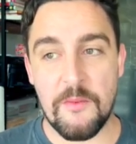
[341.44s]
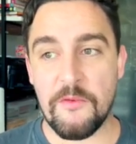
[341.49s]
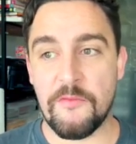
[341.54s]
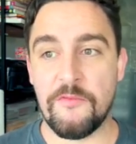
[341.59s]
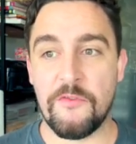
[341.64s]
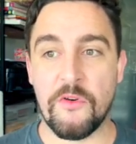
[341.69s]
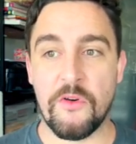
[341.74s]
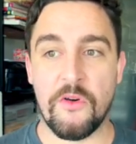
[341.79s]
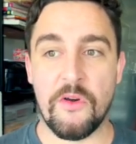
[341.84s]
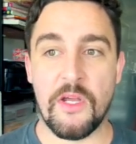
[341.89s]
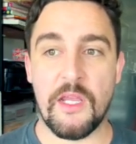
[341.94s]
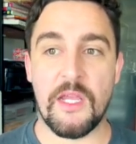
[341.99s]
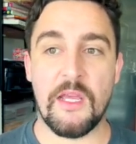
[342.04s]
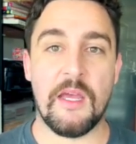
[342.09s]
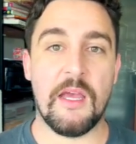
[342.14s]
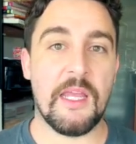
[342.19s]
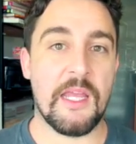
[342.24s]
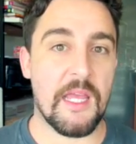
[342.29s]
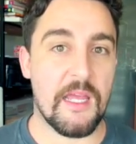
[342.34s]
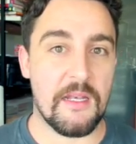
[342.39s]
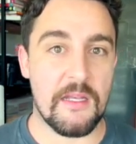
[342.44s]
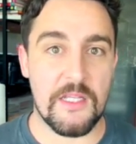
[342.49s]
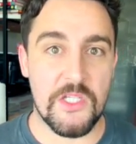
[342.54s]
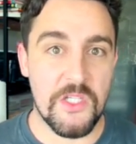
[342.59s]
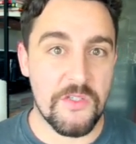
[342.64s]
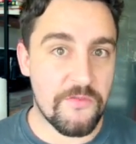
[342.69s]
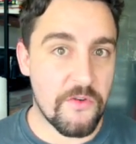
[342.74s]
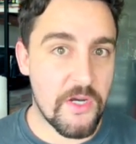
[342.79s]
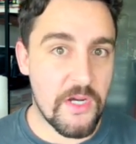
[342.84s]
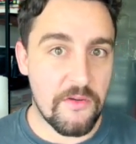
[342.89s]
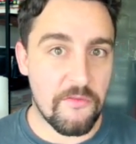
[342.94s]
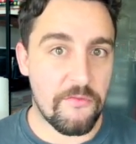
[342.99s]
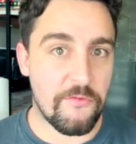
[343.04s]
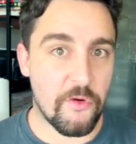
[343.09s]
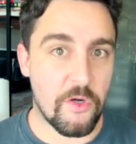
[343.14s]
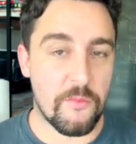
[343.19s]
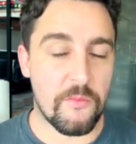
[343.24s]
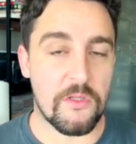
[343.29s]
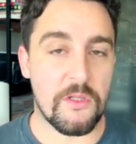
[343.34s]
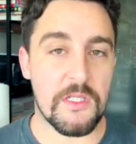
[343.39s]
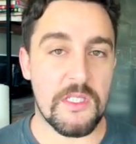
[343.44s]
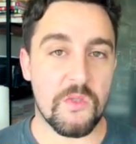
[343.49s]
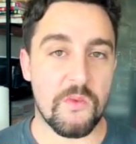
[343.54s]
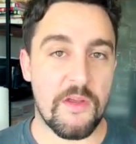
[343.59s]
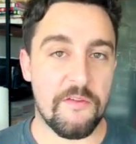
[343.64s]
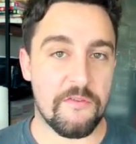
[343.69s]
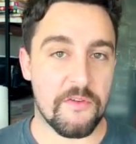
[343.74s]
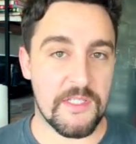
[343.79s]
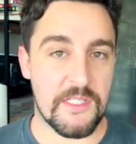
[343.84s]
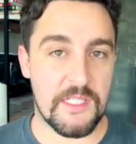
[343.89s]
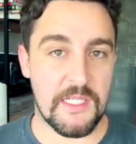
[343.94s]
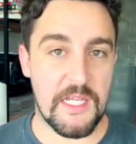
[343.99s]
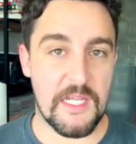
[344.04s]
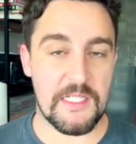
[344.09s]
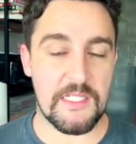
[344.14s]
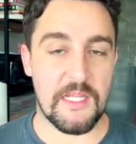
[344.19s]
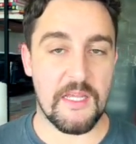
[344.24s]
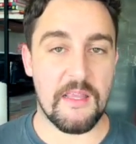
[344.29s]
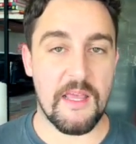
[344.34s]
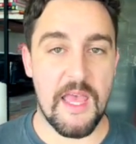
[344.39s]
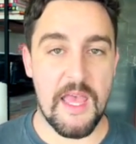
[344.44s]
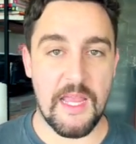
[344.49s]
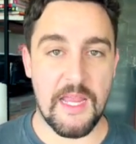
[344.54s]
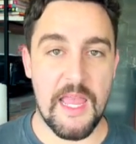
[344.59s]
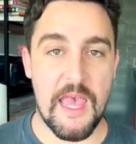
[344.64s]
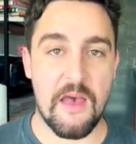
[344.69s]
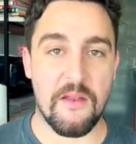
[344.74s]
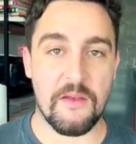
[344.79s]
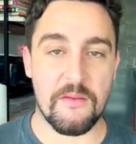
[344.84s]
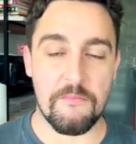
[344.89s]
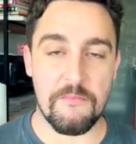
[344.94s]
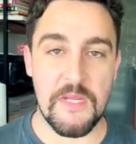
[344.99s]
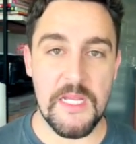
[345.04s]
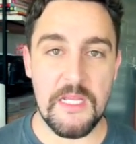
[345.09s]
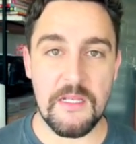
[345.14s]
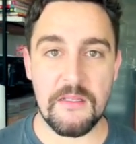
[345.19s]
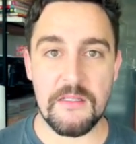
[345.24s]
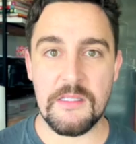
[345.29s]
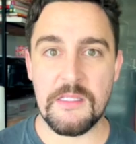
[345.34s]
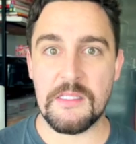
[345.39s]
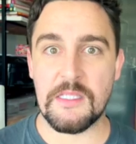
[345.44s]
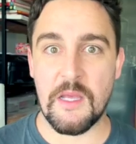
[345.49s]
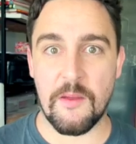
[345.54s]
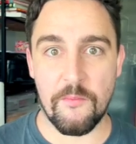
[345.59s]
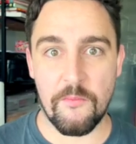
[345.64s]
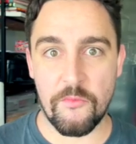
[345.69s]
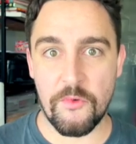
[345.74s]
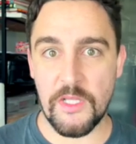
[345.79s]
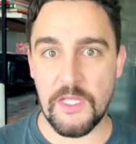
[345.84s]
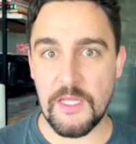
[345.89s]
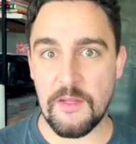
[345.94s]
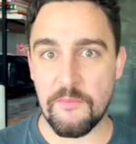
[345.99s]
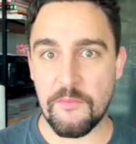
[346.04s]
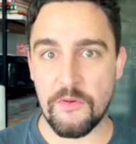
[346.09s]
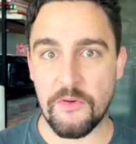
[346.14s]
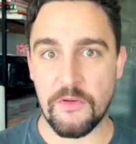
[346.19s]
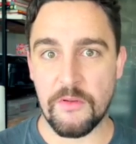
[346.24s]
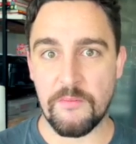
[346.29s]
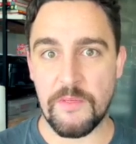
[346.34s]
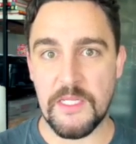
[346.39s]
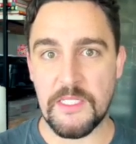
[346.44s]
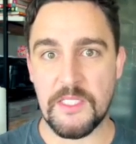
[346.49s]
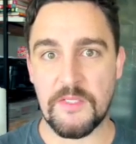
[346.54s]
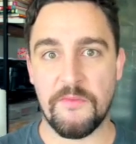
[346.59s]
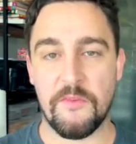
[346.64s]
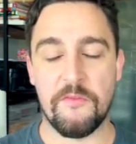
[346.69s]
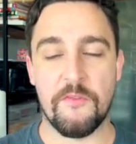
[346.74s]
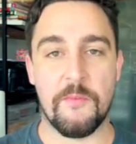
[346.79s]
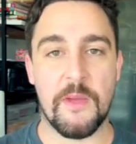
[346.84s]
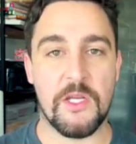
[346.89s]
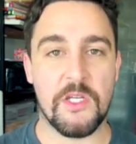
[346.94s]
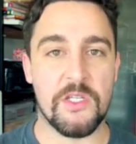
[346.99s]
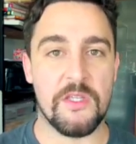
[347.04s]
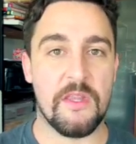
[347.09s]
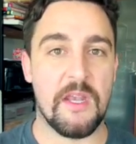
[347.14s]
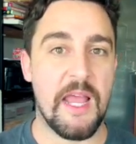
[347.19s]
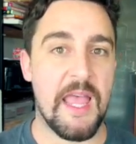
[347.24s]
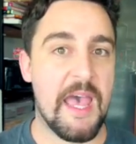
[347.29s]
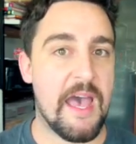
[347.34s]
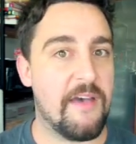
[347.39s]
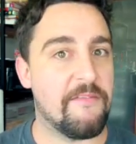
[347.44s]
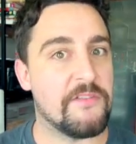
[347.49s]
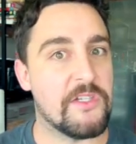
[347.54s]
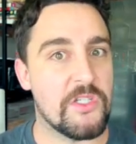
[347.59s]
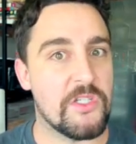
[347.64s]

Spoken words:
before, again, it's just very informal. It's a way for us to get together, hang out, and meet. Some really important pieces of information that I have to